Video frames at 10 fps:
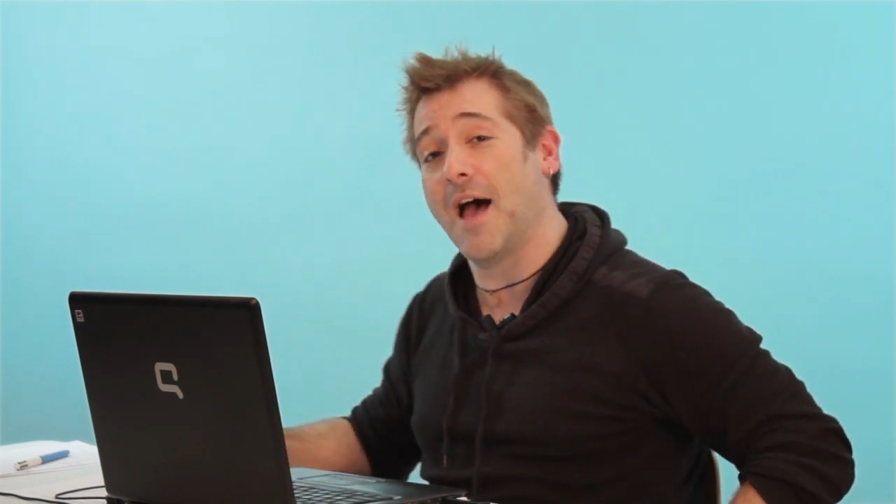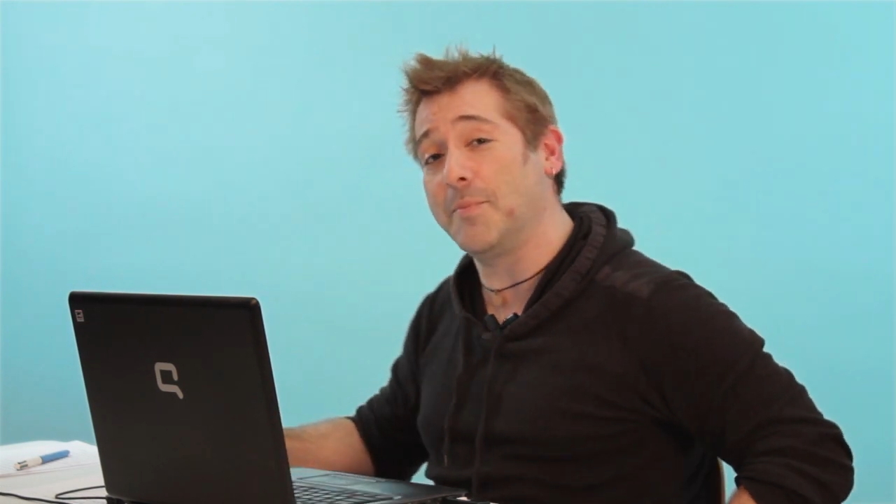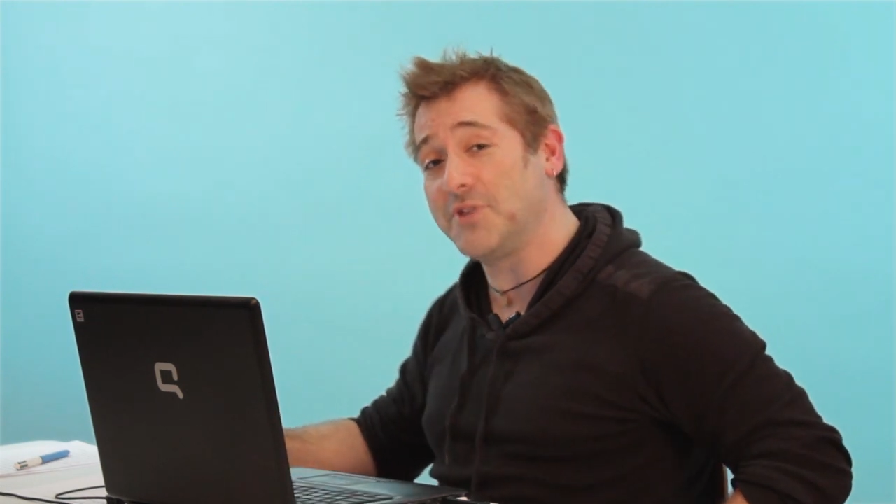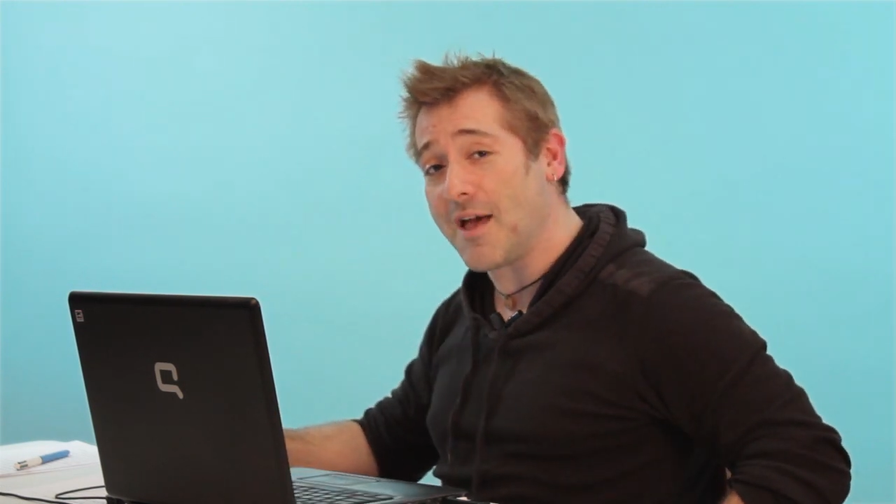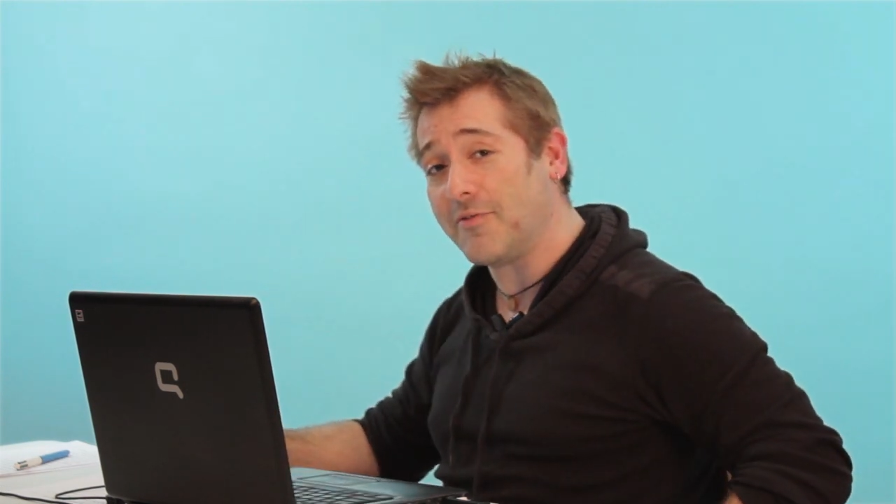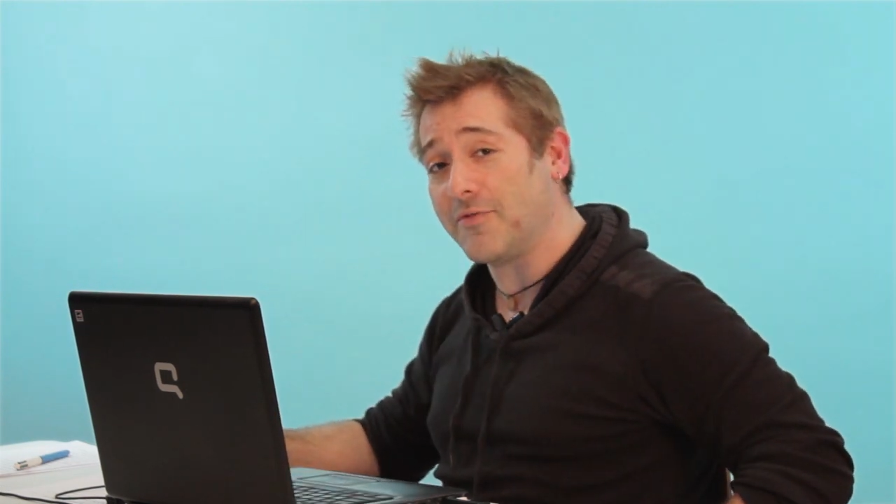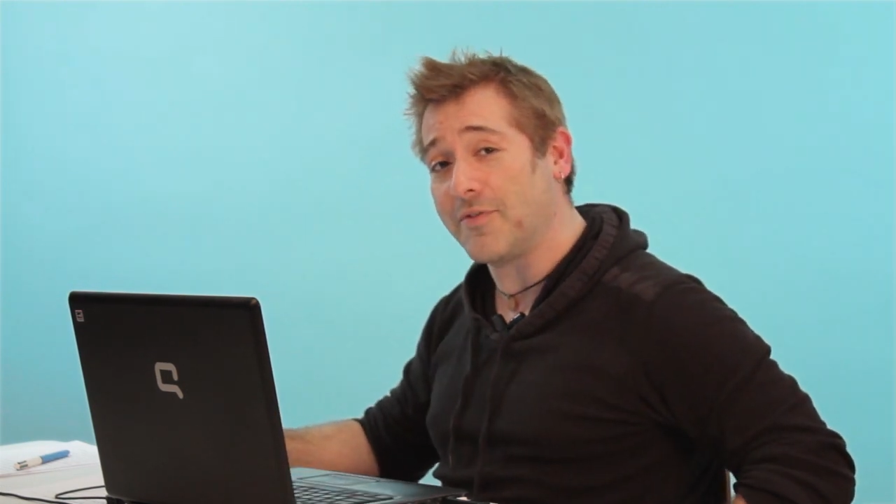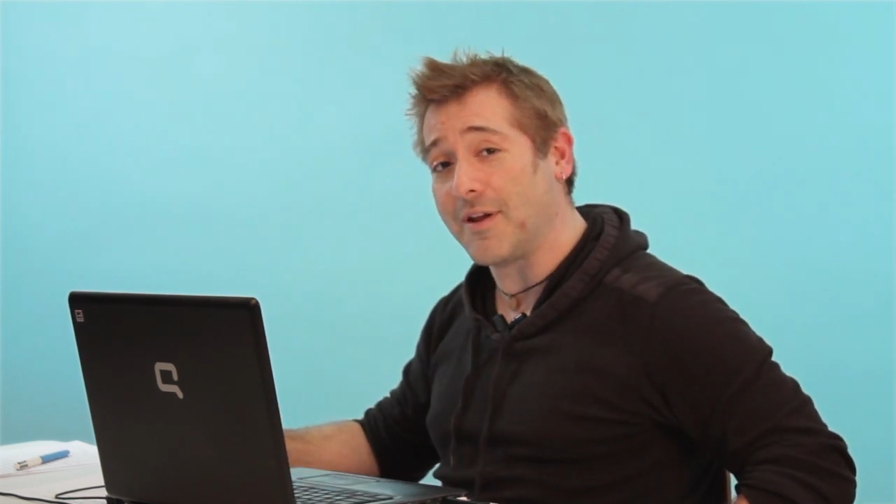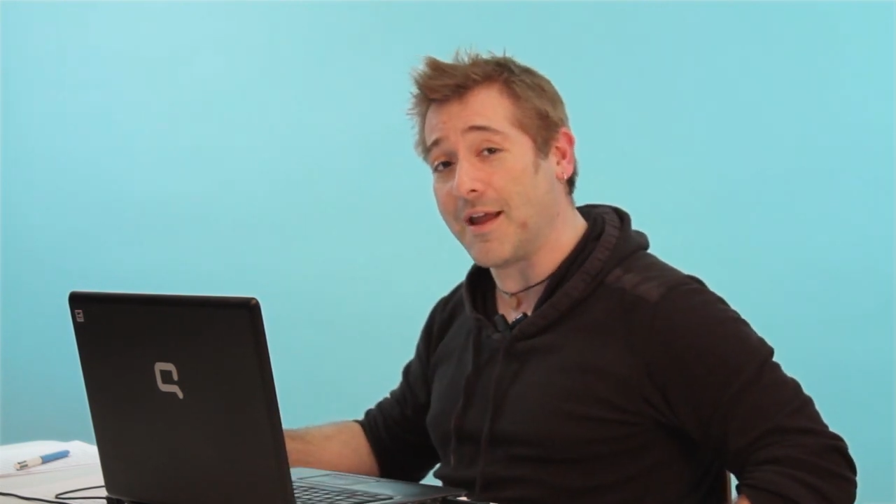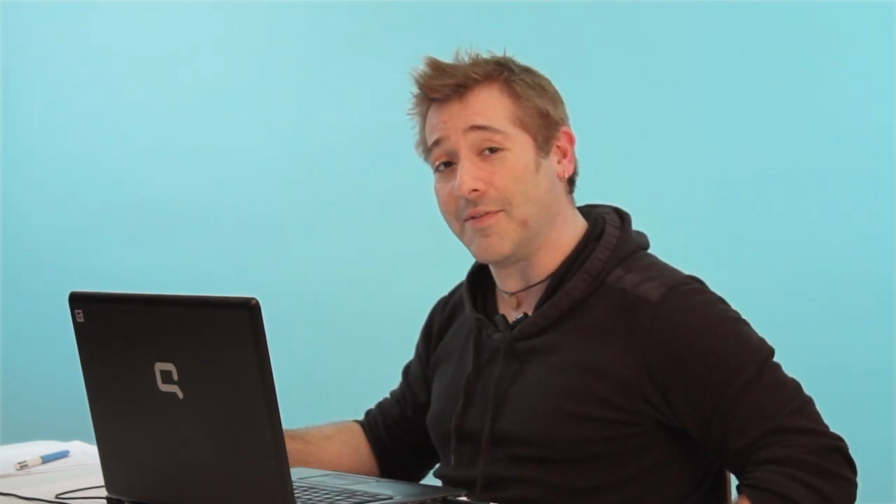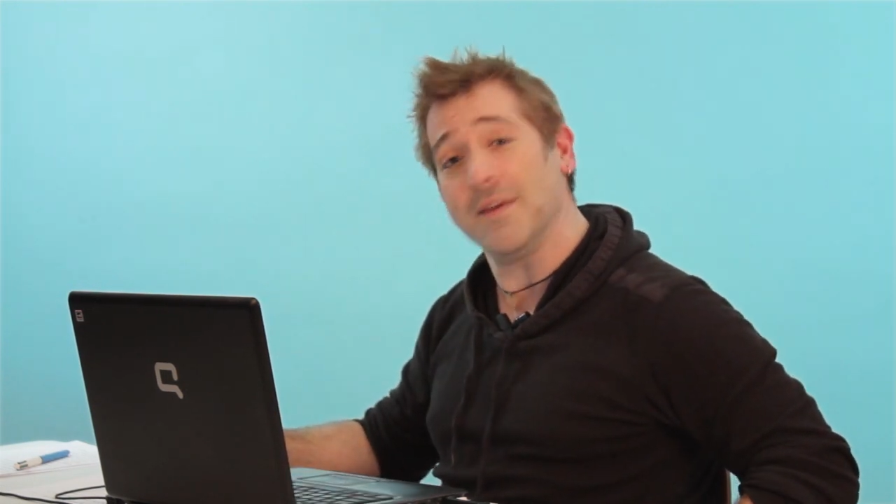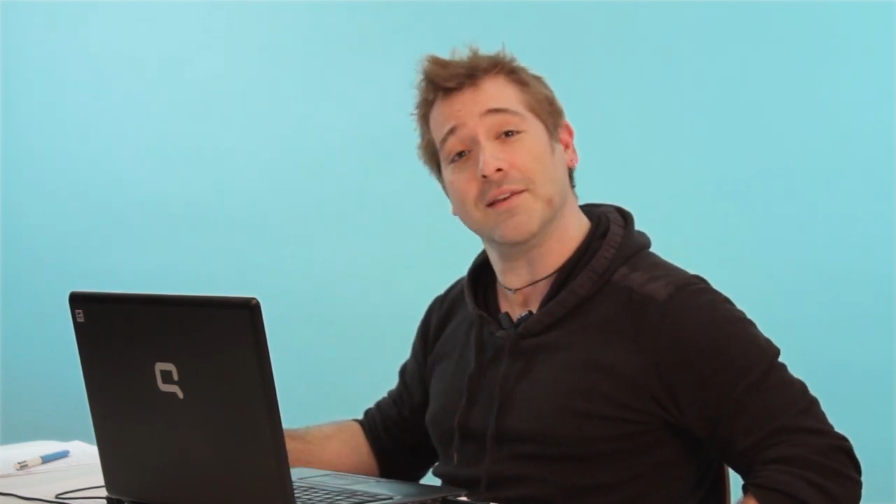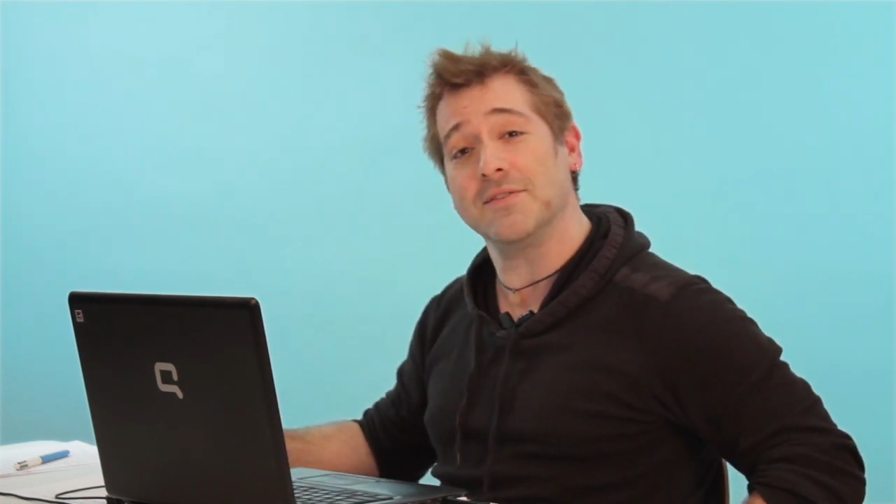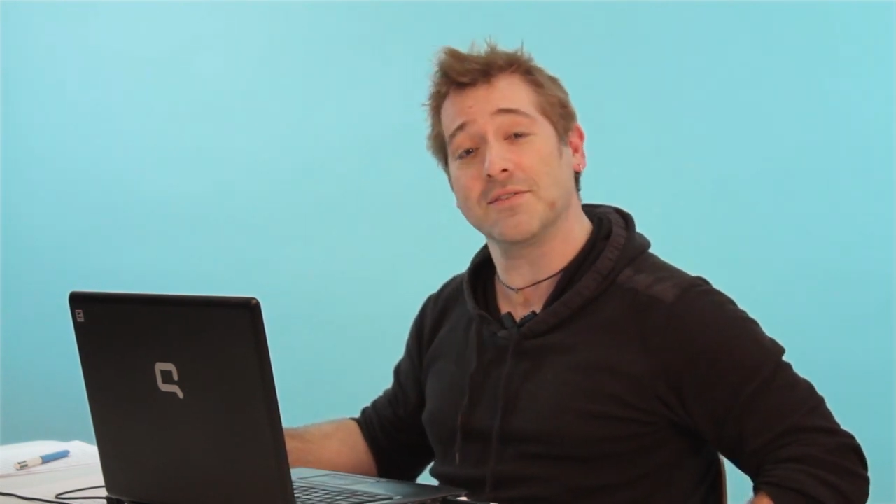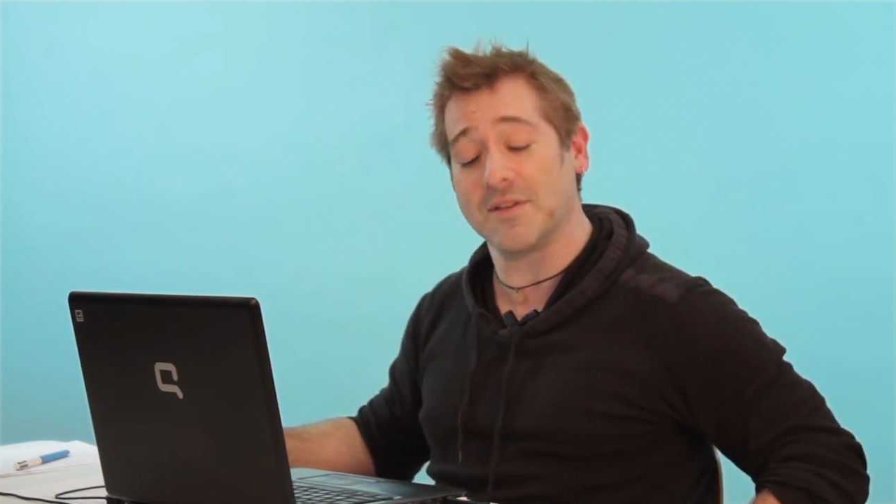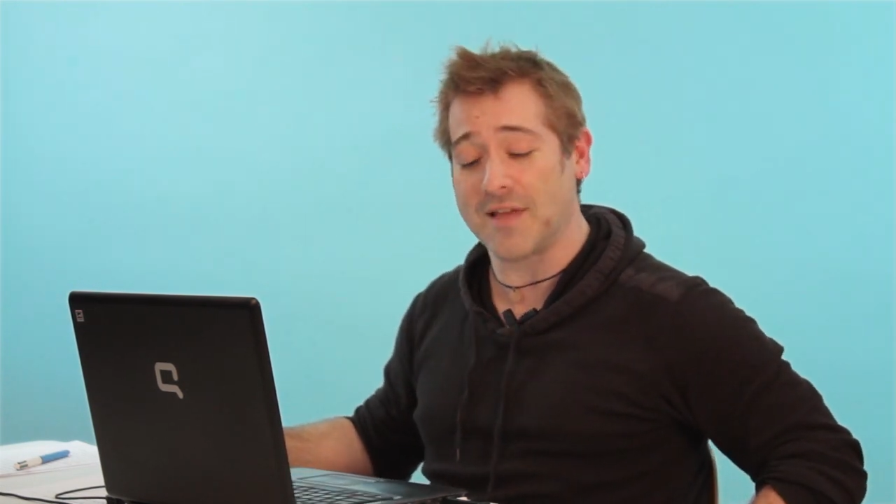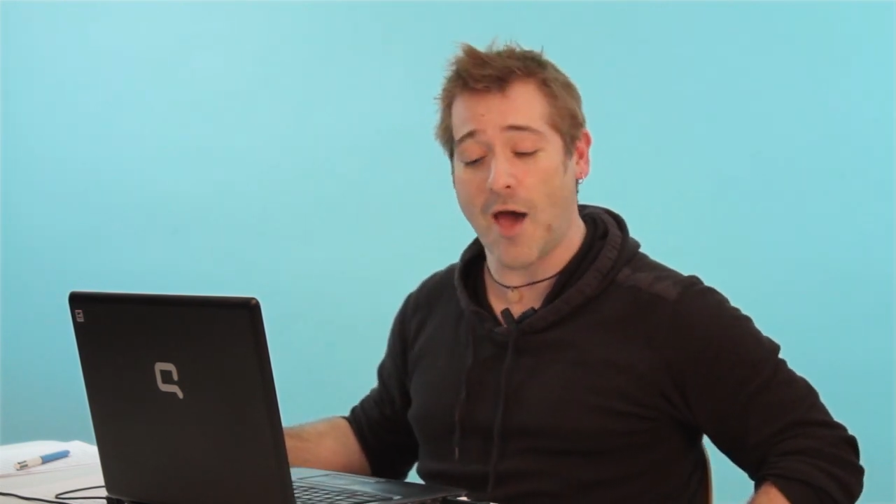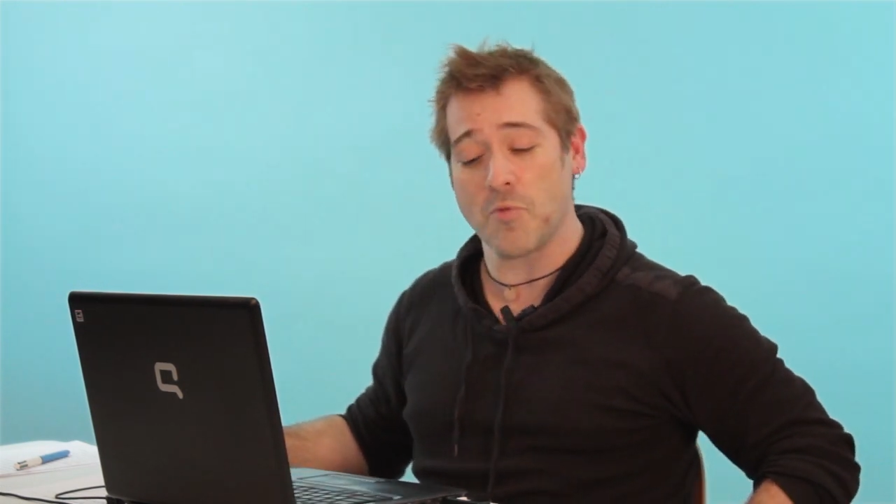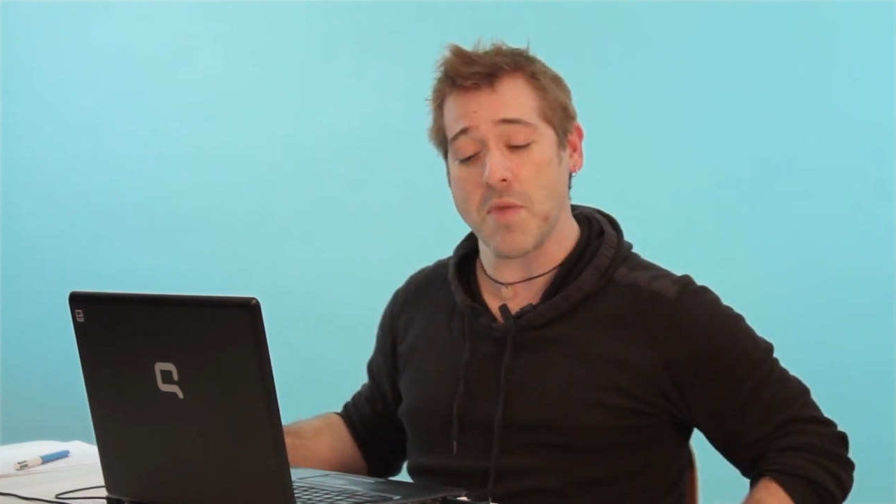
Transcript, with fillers: I'm Geoph, and this is how to